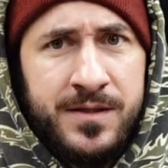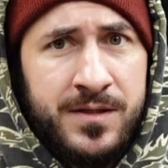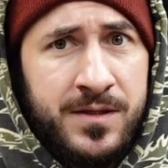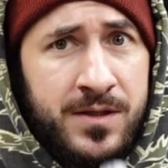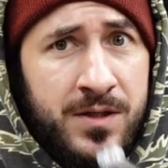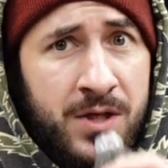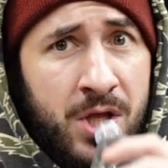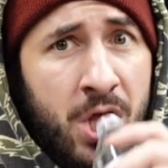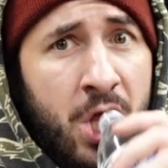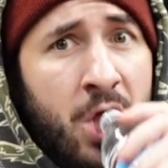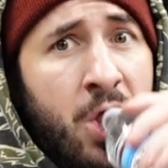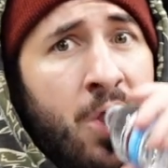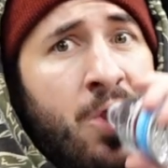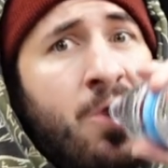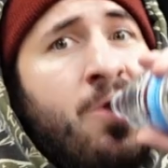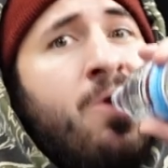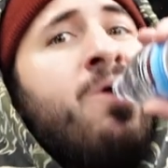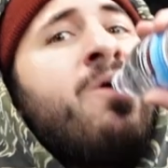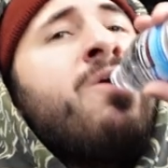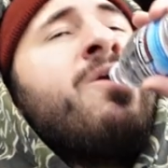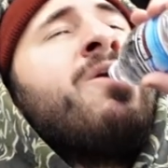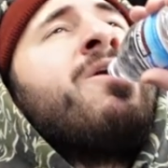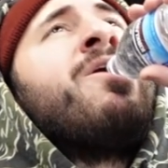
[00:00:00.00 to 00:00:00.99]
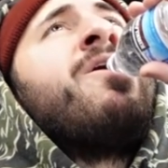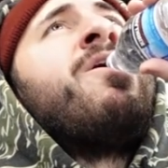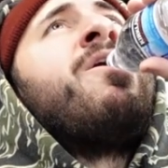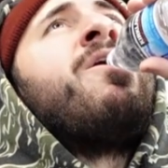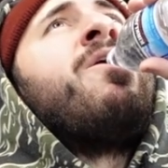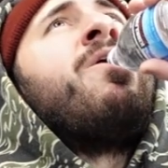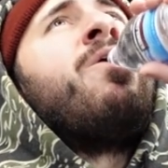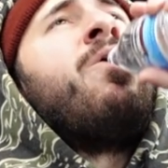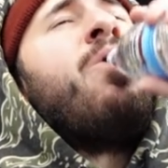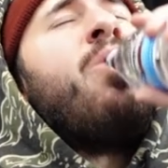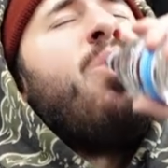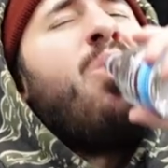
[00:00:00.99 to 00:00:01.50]

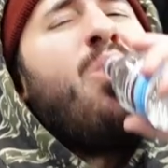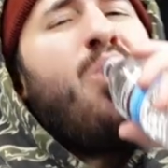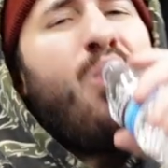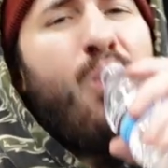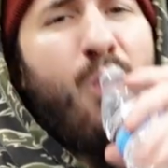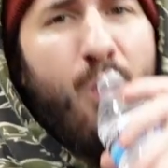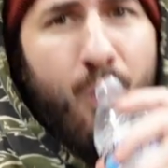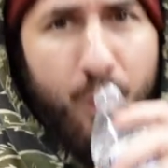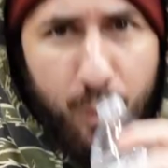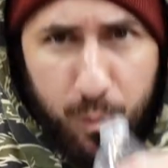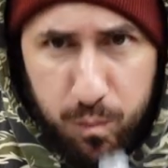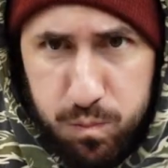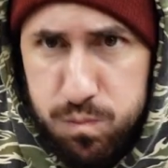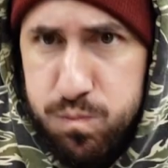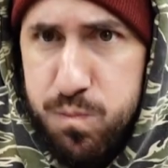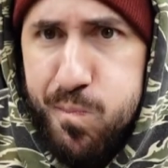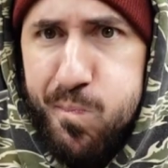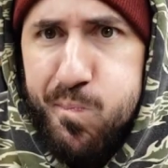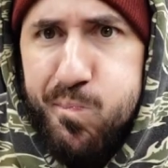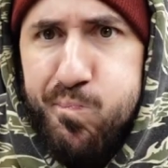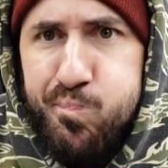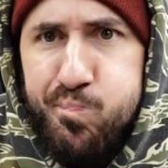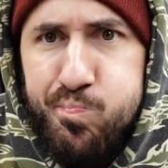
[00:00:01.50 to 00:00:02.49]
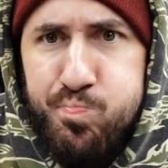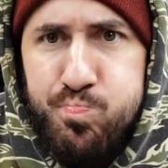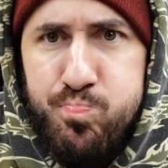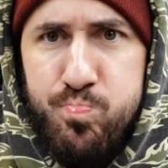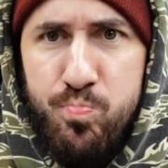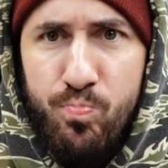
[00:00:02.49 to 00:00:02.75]
(no one is talking)